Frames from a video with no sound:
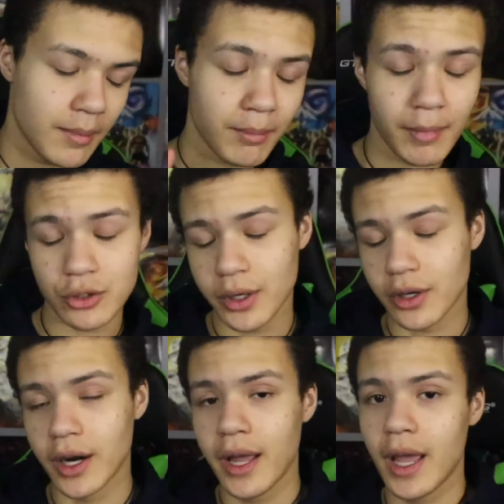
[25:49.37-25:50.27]
my
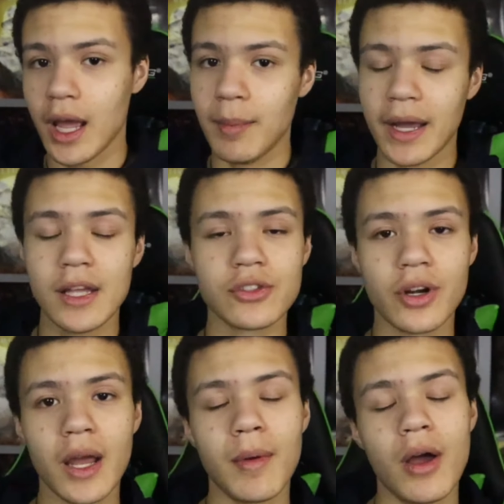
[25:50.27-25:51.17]
Twitter, and my
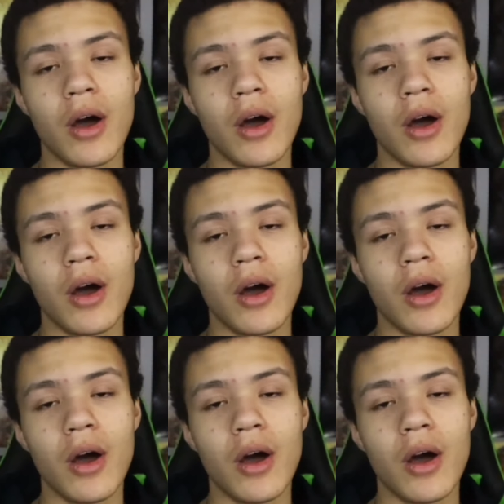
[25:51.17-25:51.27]
Instagram.